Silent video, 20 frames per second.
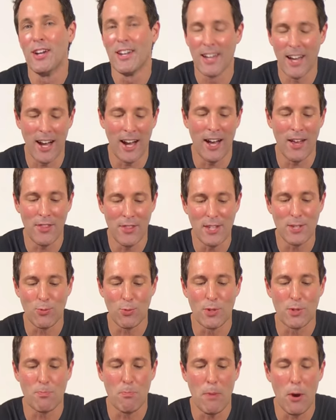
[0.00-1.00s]
Uh, this
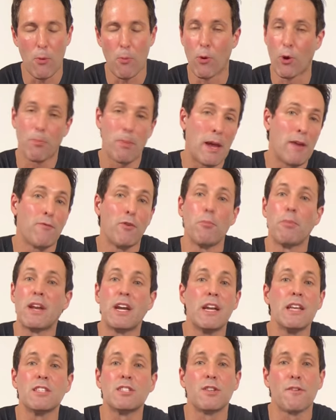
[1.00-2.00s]
was more painful, but
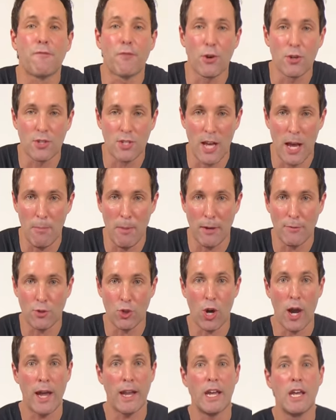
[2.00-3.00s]
it is the first time I've
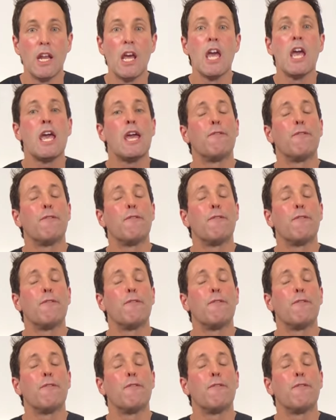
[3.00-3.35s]
tried it.